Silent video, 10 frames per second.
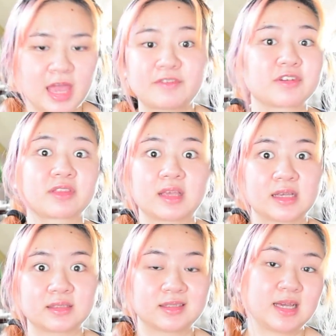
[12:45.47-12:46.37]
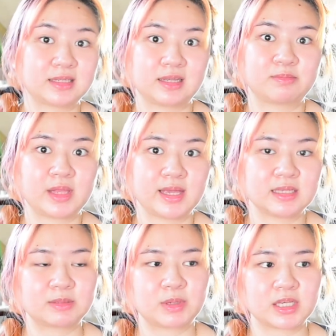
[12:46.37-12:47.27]
everything is in
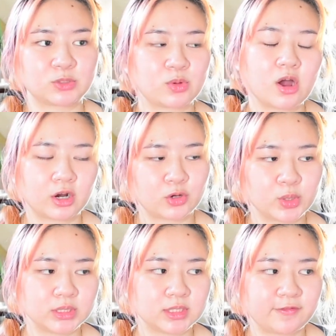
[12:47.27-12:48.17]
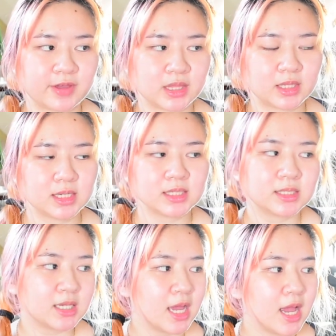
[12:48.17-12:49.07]
place because we are going to defend this.